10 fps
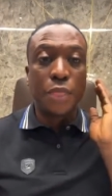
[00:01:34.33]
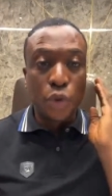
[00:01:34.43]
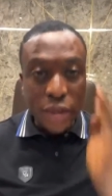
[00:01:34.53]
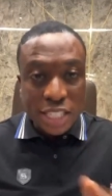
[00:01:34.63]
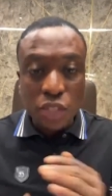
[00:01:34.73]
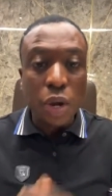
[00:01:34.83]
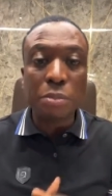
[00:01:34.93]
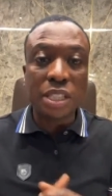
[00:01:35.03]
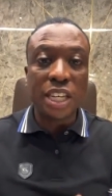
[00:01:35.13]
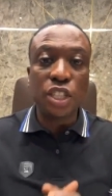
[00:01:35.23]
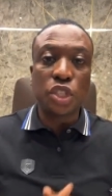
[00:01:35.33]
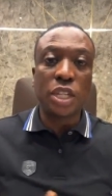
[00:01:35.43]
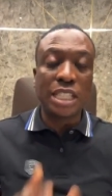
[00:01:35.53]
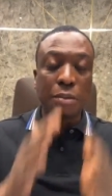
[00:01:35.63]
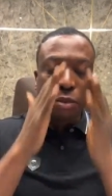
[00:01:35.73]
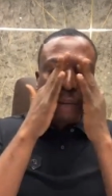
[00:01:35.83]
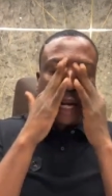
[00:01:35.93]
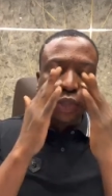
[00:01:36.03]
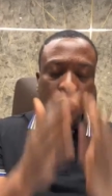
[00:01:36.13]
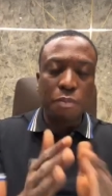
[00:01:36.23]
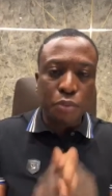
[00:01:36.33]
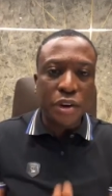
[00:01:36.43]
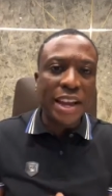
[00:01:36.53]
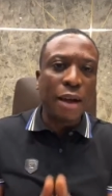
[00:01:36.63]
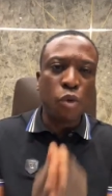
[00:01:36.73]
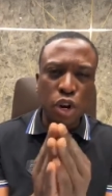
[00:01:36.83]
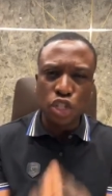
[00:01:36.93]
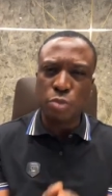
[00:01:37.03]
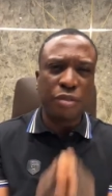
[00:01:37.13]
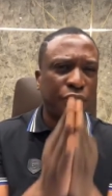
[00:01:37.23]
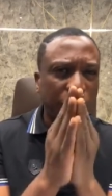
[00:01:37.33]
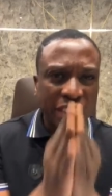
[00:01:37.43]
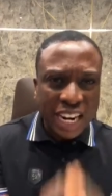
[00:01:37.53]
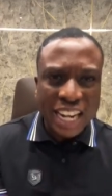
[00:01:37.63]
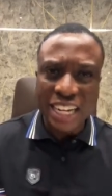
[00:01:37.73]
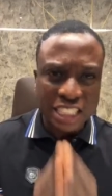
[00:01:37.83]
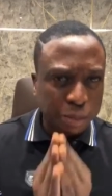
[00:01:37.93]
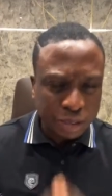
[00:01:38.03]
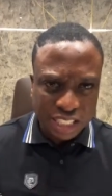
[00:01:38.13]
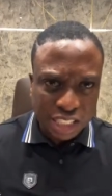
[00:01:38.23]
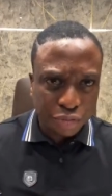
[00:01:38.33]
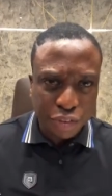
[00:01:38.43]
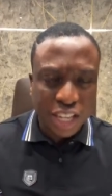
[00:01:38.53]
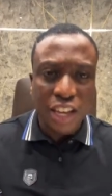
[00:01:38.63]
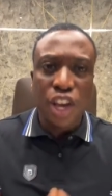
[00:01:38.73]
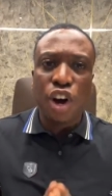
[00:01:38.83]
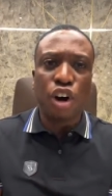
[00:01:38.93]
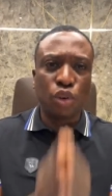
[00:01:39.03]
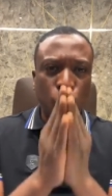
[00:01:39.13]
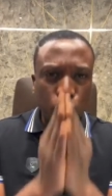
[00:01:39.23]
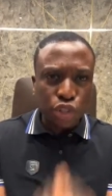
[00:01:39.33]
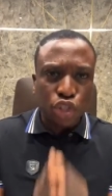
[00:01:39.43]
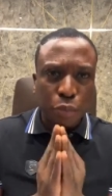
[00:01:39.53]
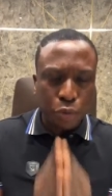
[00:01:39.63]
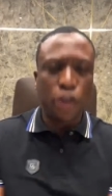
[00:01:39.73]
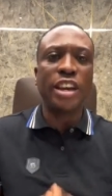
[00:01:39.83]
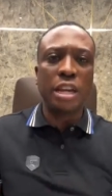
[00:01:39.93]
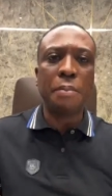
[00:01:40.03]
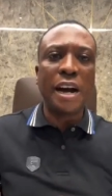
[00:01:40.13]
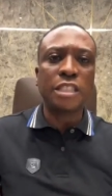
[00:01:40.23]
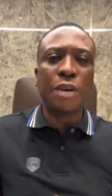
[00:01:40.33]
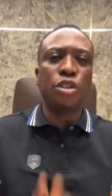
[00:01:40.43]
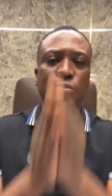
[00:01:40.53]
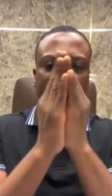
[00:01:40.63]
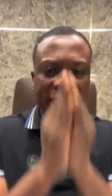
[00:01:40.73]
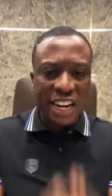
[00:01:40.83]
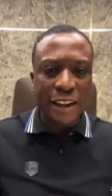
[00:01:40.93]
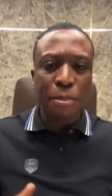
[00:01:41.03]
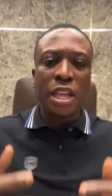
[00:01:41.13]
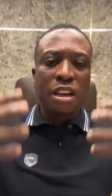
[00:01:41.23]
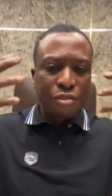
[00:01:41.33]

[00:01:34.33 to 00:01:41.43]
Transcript: The reason why I'm saying so is that as we pray, I want you to be very clear and specific on what you're praying about. I want to be very clear.